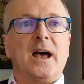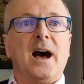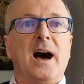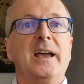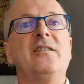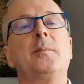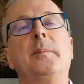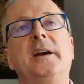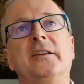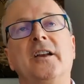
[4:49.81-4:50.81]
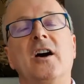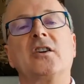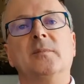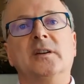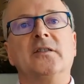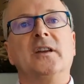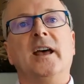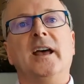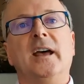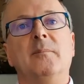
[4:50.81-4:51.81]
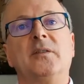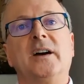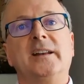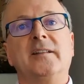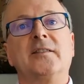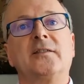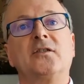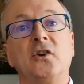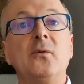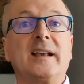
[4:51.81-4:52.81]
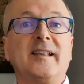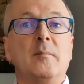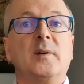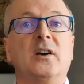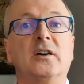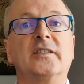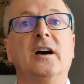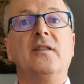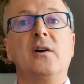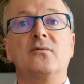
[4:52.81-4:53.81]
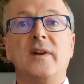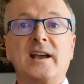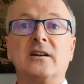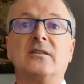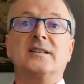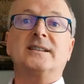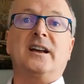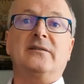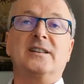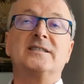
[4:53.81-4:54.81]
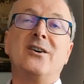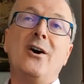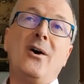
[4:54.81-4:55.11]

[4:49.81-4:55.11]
I have prepared a document providing 2 exemplars of how regular assignments